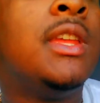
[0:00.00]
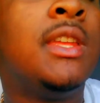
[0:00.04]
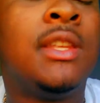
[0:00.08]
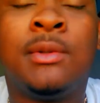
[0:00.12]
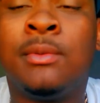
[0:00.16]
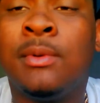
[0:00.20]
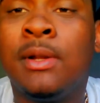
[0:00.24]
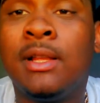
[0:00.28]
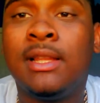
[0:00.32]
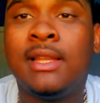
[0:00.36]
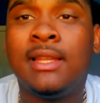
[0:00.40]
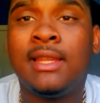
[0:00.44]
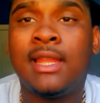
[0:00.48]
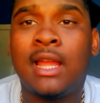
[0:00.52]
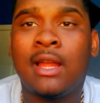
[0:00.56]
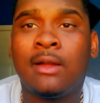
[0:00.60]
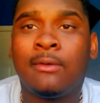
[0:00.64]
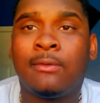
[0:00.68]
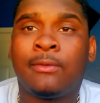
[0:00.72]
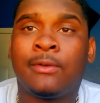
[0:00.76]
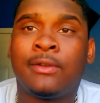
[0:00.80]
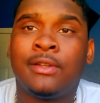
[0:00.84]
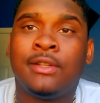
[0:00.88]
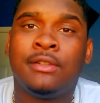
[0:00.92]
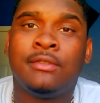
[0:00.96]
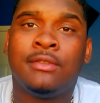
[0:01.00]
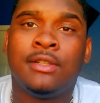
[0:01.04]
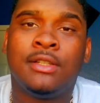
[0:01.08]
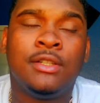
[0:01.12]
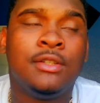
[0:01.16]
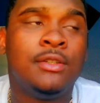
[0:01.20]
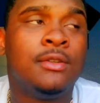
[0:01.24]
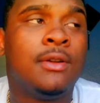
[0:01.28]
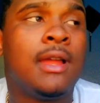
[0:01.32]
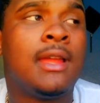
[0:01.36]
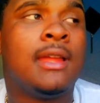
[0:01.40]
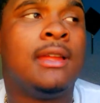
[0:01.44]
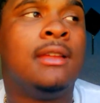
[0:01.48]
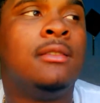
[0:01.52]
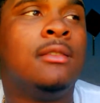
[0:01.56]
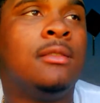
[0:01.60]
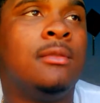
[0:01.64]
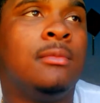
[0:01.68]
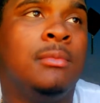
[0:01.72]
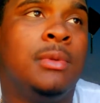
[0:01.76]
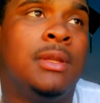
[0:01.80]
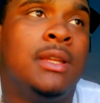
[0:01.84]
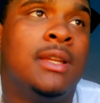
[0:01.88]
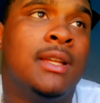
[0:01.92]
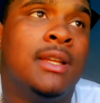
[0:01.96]
is really there for you and who ain't.
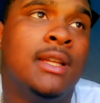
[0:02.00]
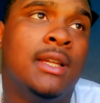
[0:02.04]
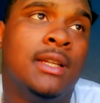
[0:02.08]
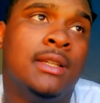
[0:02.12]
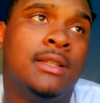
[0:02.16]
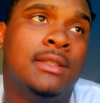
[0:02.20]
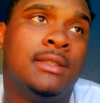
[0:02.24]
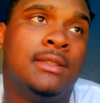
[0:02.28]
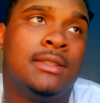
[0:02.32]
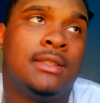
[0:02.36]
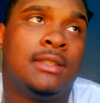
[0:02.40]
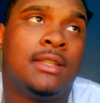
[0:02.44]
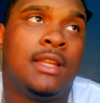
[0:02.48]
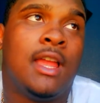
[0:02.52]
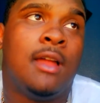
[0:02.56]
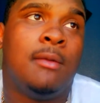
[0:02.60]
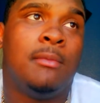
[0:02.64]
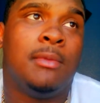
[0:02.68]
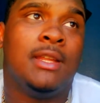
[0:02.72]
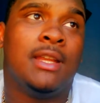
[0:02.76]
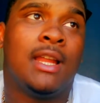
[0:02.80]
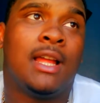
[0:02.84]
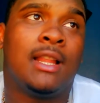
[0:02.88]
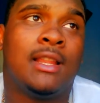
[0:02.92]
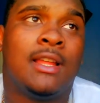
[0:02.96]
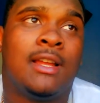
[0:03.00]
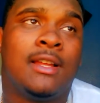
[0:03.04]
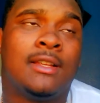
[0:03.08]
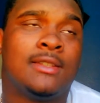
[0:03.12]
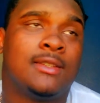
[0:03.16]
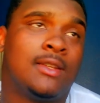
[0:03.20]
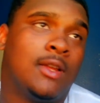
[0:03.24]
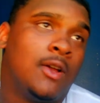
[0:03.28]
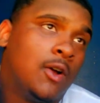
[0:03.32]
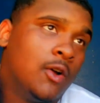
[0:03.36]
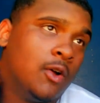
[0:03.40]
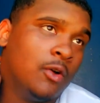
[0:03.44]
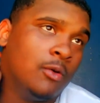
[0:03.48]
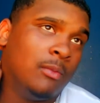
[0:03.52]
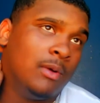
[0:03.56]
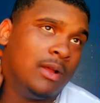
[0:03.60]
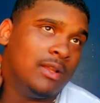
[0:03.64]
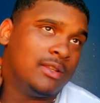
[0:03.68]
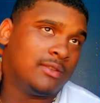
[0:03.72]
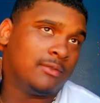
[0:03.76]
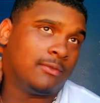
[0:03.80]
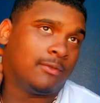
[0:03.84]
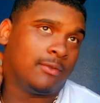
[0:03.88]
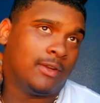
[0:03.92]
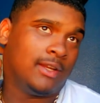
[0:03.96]
Because, I mean, I lost a whole
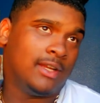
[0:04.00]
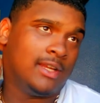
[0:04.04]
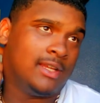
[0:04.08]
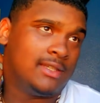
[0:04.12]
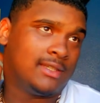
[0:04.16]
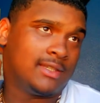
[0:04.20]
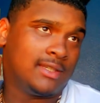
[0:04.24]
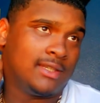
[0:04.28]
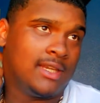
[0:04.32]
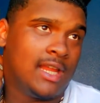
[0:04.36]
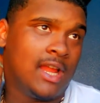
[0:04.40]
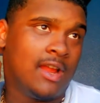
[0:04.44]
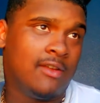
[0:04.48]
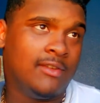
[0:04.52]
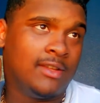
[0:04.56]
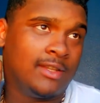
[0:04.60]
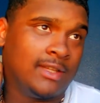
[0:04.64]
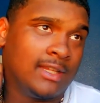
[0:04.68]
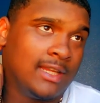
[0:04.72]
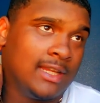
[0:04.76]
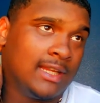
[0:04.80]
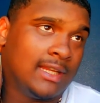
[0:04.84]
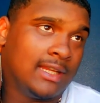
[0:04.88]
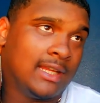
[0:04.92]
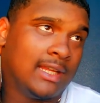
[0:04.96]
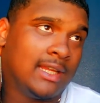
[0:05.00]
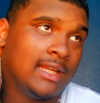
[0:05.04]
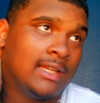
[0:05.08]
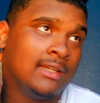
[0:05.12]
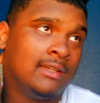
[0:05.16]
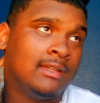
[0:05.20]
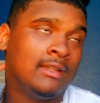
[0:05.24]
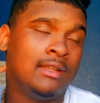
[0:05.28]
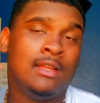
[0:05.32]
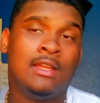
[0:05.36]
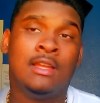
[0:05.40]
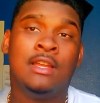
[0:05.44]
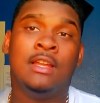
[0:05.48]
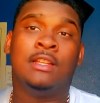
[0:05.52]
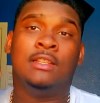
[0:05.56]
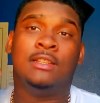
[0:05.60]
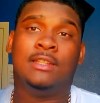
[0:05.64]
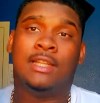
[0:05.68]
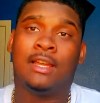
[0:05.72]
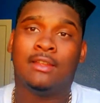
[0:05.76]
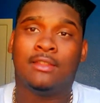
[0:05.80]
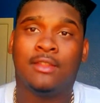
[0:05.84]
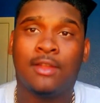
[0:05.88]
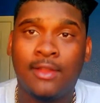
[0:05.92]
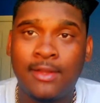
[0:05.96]
bunch of friends and everything. And
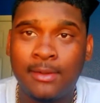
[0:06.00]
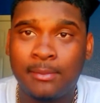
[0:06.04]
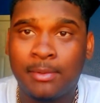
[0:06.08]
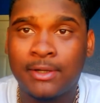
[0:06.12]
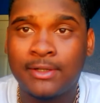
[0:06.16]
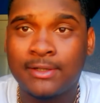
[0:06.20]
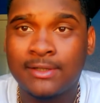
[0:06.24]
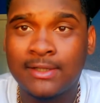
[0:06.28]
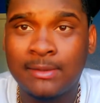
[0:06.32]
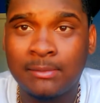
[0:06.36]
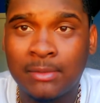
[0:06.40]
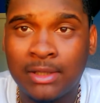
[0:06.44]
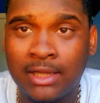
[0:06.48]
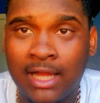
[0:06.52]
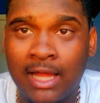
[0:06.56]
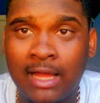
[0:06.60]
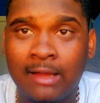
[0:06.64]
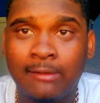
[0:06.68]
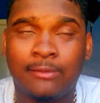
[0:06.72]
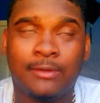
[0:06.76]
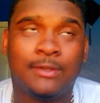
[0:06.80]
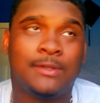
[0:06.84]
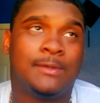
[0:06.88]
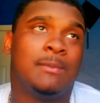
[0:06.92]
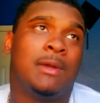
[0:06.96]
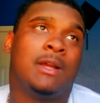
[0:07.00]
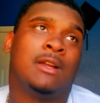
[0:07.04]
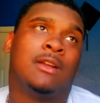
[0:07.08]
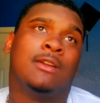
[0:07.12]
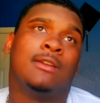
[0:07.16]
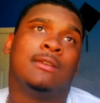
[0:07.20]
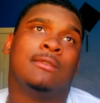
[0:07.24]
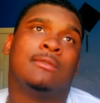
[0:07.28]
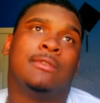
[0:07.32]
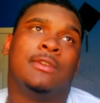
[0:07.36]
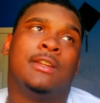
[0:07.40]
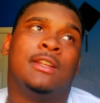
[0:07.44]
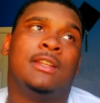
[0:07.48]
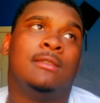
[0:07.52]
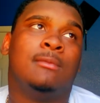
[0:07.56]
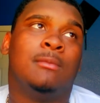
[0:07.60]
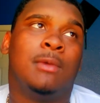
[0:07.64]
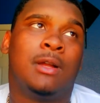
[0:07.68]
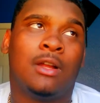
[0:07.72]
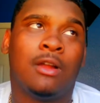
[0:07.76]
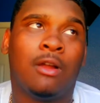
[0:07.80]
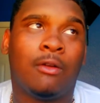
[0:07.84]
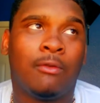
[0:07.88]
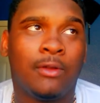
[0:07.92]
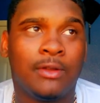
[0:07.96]
now the only person in my life is my girlfriend.
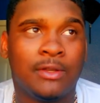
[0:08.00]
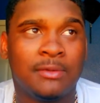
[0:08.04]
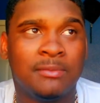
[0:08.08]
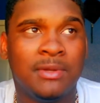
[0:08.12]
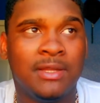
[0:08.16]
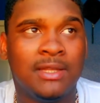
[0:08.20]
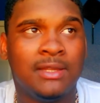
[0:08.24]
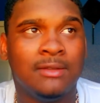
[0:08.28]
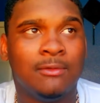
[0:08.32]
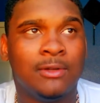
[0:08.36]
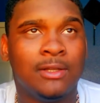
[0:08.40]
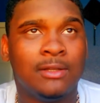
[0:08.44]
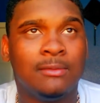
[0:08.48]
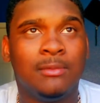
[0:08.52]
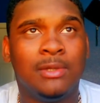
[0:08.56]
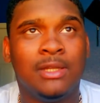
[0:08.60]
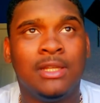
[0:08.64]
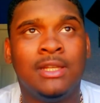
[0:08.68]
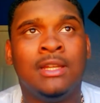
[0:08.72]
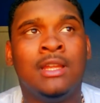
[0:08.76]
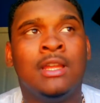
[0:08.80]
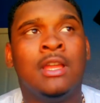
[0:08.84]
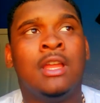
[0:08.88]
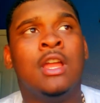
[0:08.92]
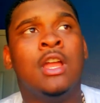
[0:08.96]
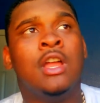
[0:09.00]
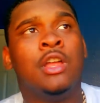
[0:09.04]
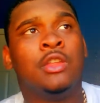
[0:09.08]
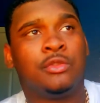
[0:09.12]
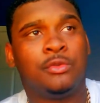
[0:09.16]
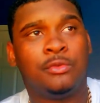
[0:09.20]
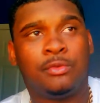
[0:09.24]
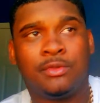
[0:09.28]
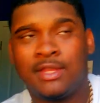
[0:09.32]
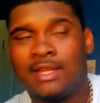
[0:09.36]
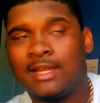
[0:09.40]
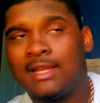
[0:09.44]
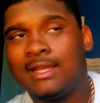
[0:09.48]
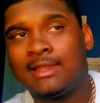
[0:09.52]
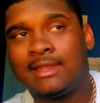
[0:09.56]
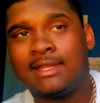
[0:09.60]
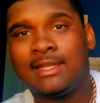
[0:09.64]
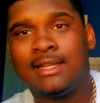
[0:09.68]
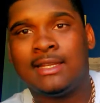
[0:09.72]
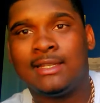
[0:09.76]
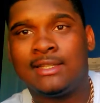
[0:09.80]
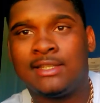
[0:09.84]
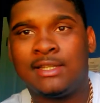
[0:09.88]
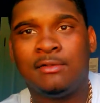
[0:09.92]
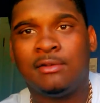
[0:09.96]
My girlfriend's been with me through thick and
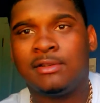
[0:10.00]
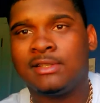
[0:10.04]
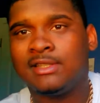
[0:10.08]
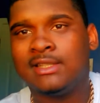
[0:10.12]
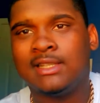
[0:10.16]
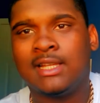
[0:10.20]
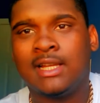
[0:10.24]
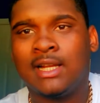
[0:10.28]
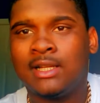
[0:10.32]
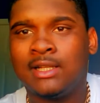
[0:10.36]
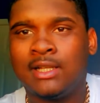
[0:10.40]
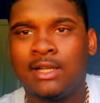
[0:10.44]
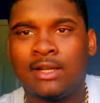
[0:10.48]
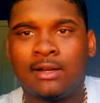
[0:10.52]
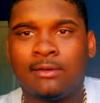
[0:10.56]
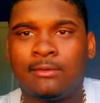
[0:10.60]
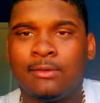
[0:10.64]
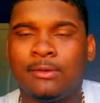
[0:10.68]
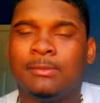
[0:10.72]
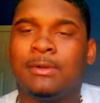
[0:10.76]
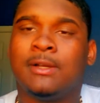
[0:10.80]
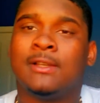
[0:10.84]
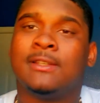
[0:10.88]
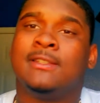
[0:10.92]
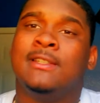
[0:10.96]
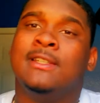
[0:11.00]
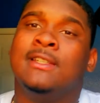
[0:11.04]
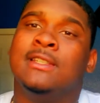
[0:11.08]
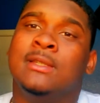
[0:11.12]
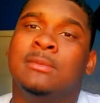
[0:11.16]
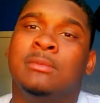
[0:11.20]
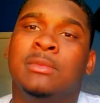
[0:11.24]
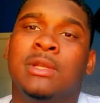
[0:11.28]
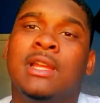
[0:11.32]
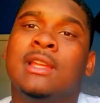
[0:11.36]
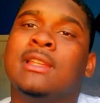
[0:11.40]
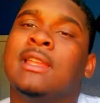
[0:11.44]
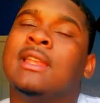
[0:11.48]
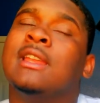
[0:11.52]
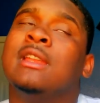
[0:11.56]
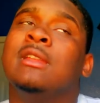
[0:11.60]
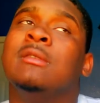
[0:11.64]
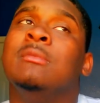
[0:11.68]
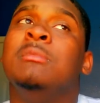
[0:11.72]
thin. She wasn't there during football season because I